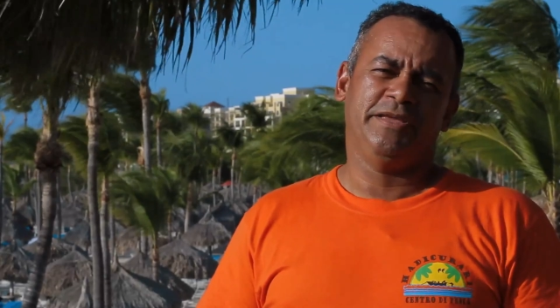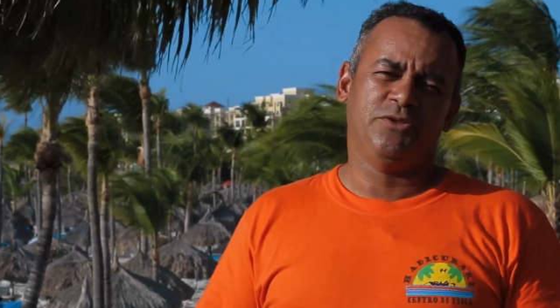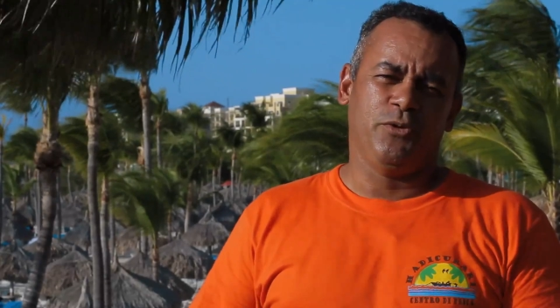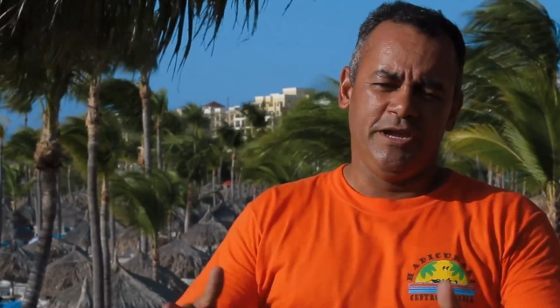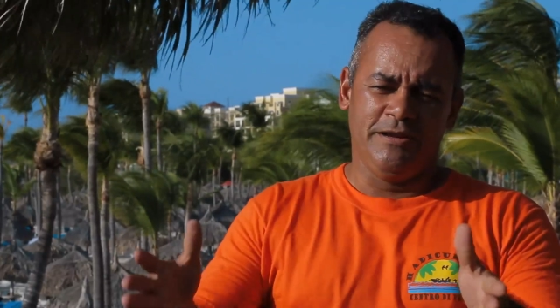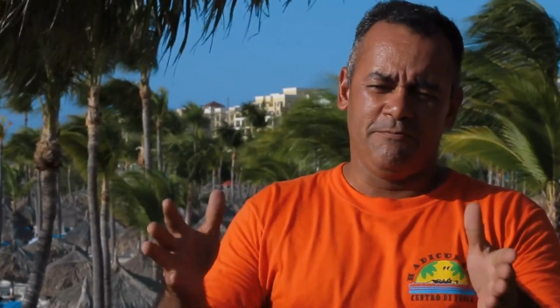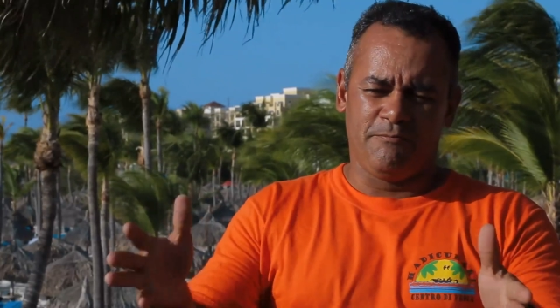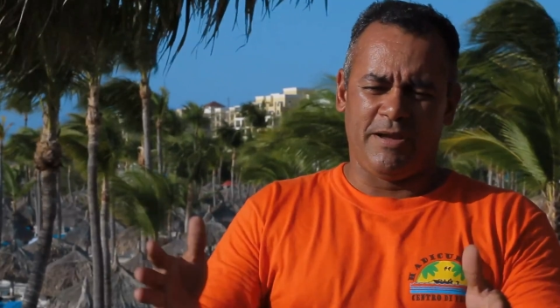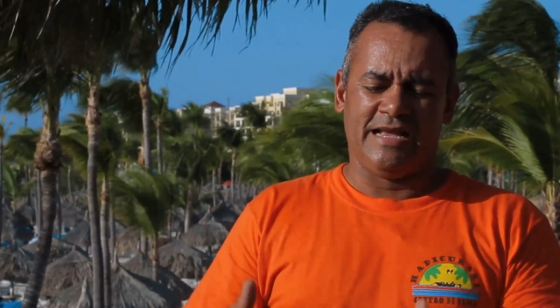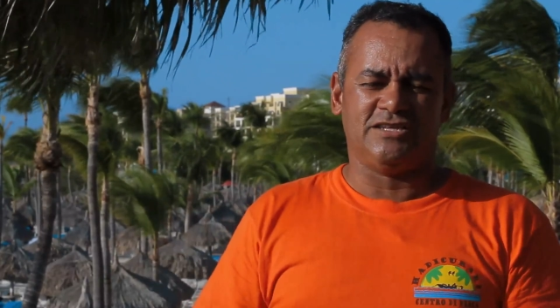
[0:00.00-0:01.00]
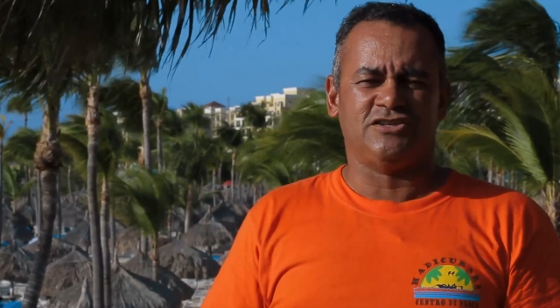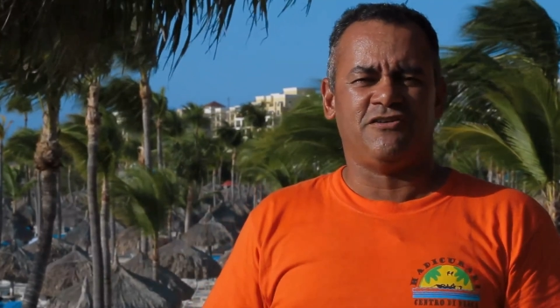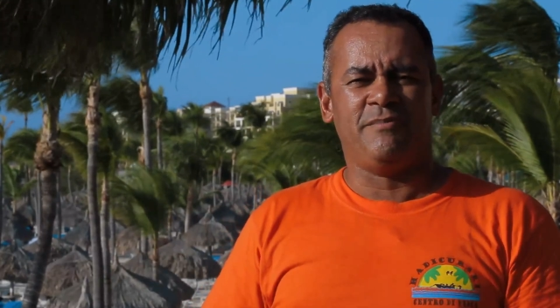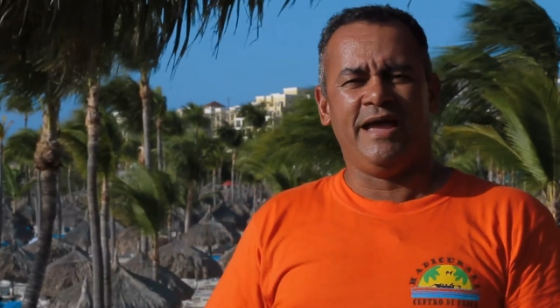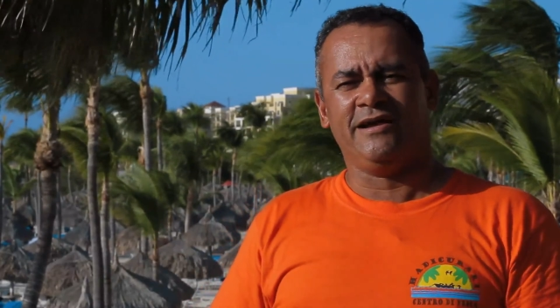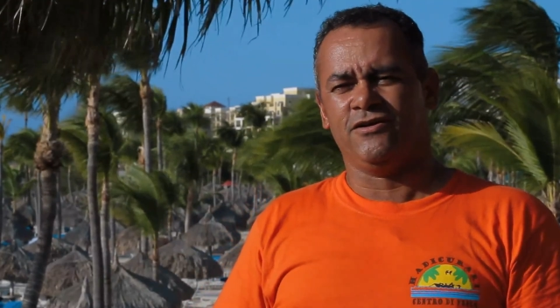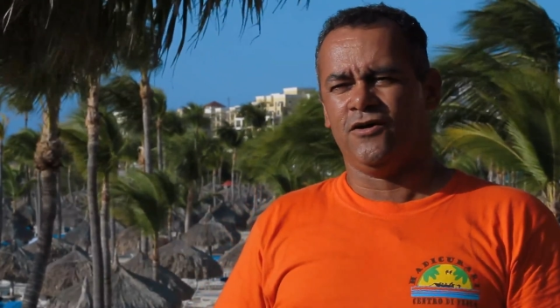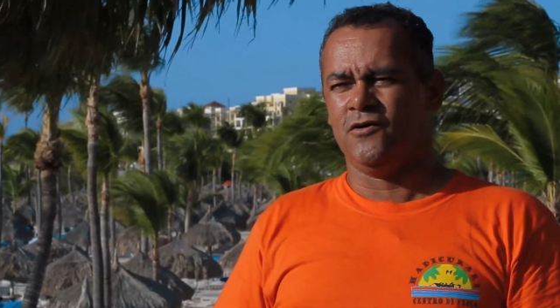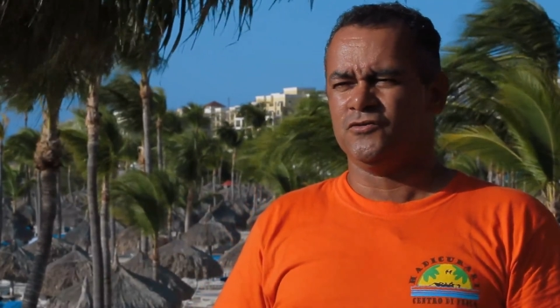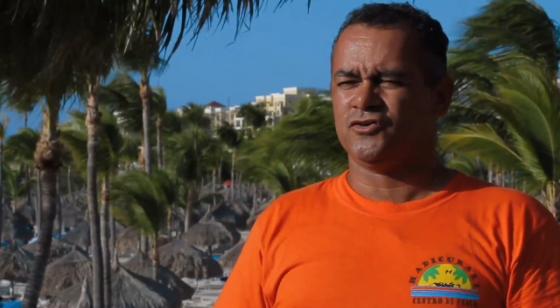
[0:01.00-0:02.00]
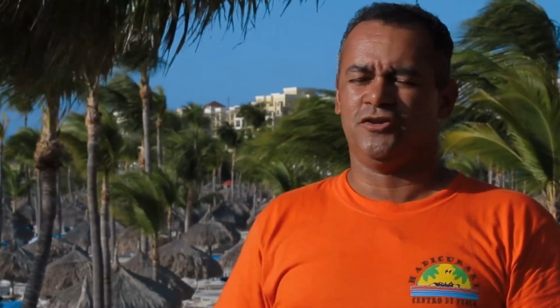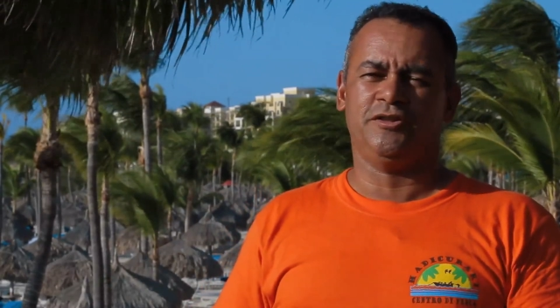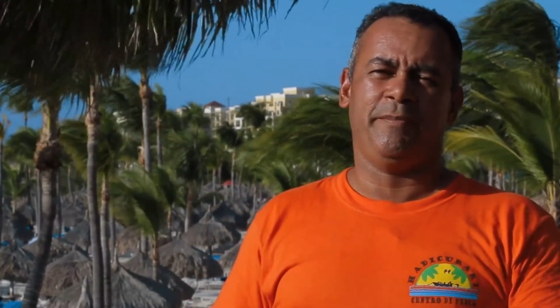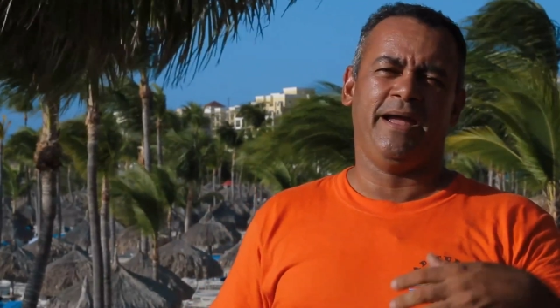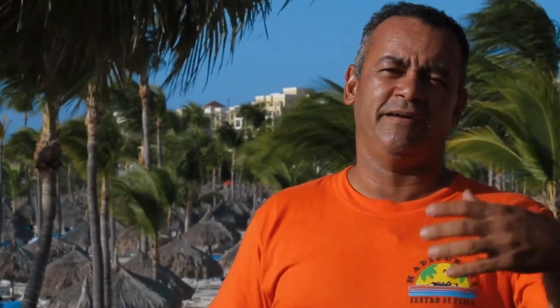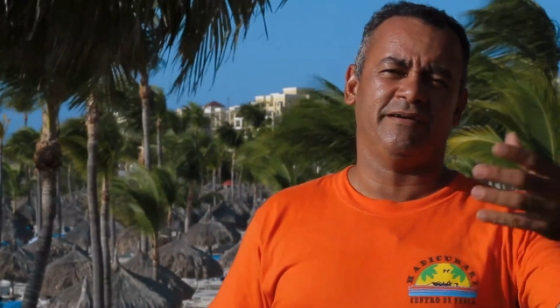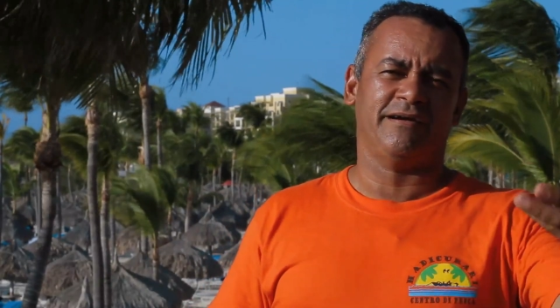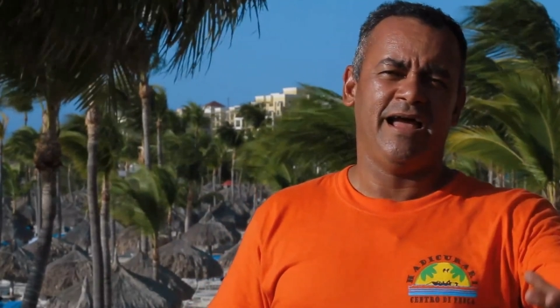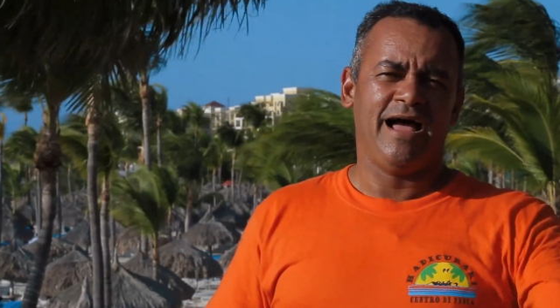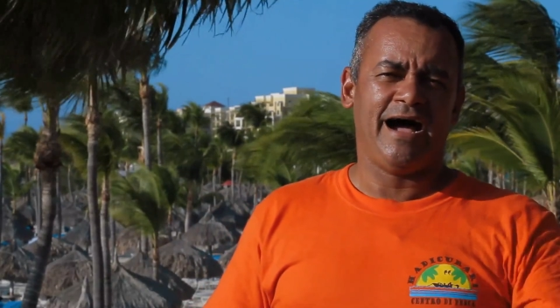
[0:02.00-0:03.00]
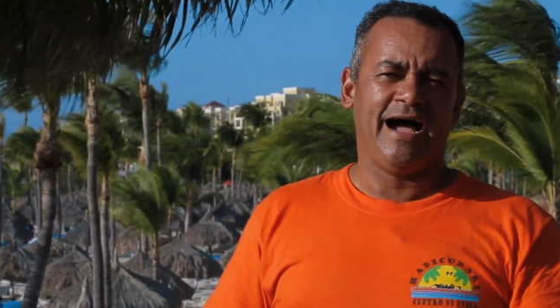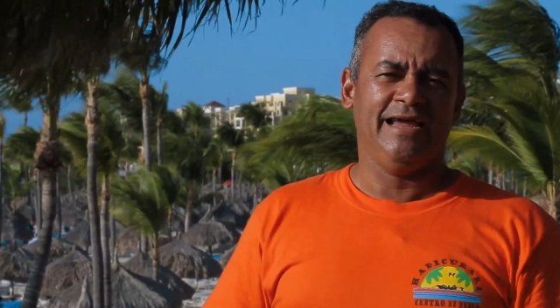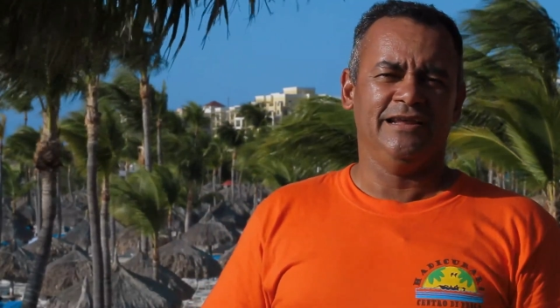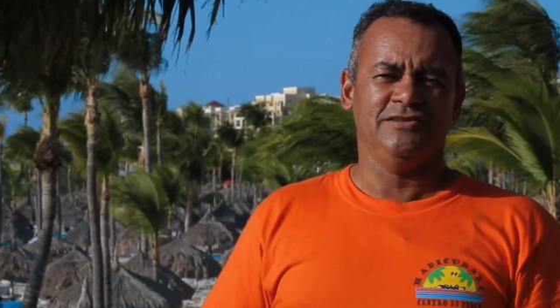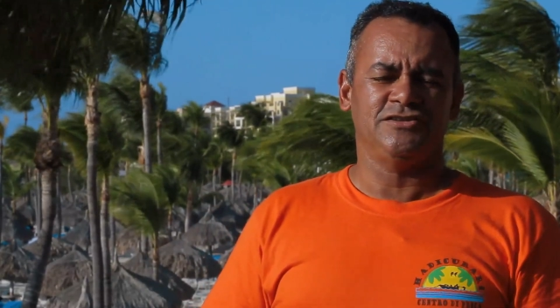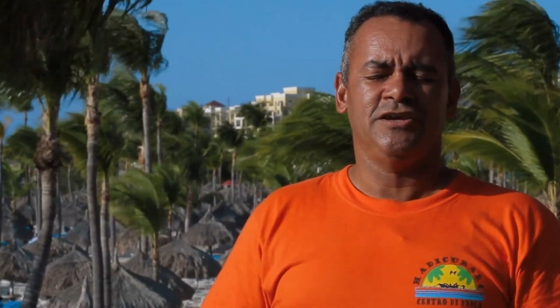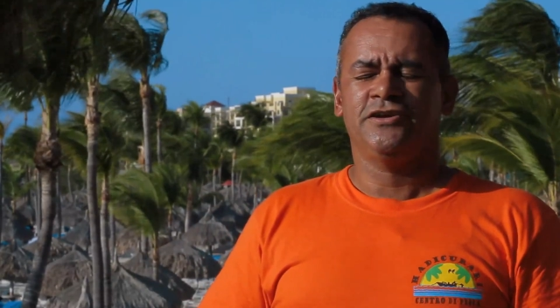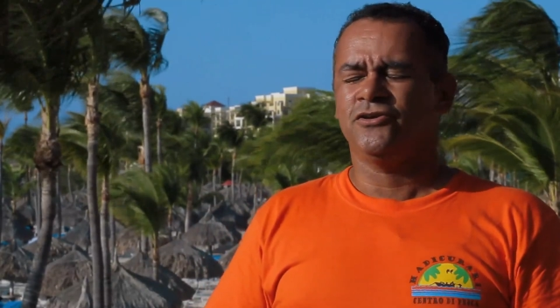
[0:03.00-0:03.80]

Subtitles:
Between patches of mangroves or on the barrier islands,